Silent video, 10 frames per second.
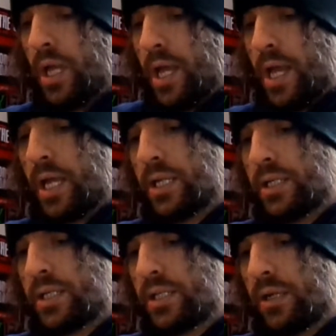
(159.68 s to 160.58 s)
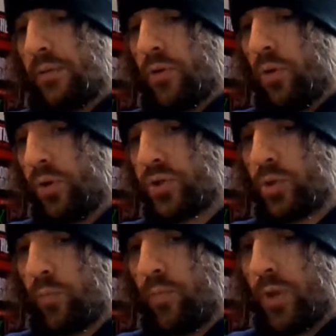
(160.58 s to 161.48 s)
And of course,
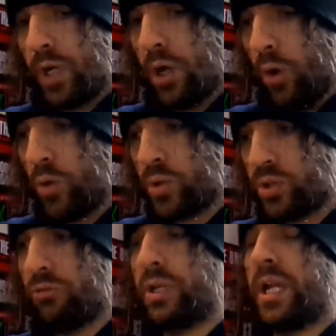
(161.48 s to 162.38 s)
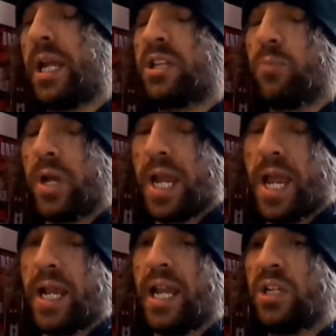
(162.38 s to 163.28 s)
the cold was already getting to my
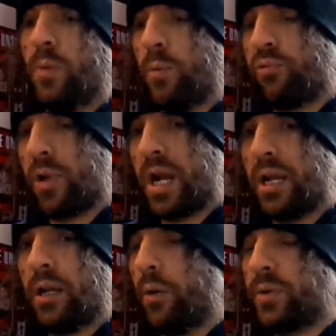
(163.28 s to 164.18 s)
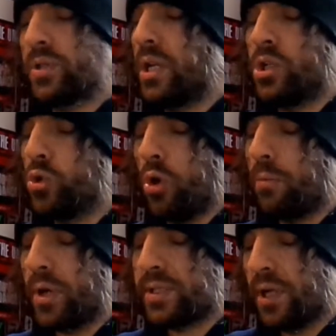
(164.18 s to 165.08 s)
hair, getting to my brain. I wasn't enjoying
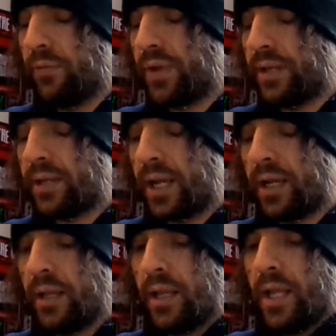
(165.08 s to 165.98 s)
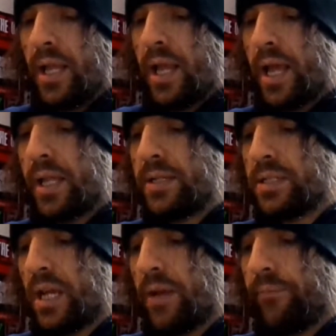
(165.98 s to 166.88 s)
myself that day.
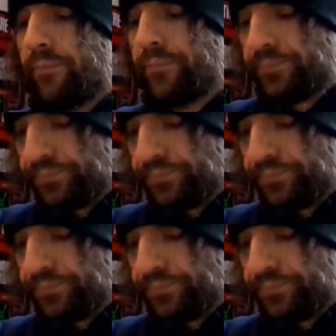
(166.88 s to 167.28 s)
And